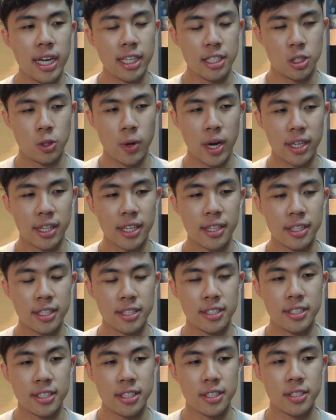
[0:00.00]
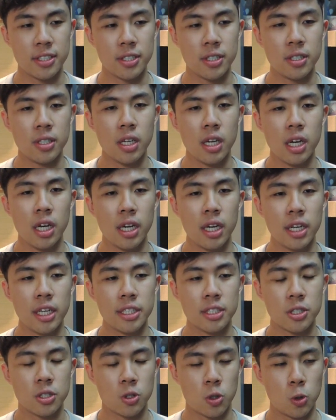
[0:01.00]
interacting this season
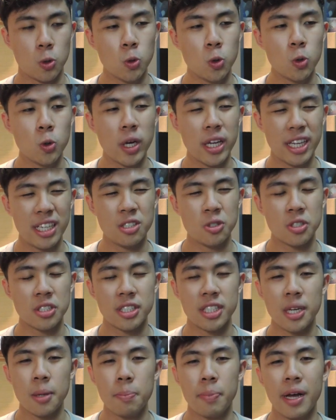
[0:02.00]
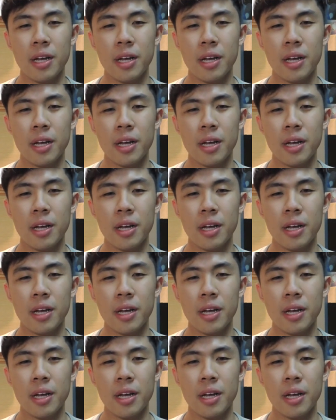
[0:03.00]
is cool and interesting,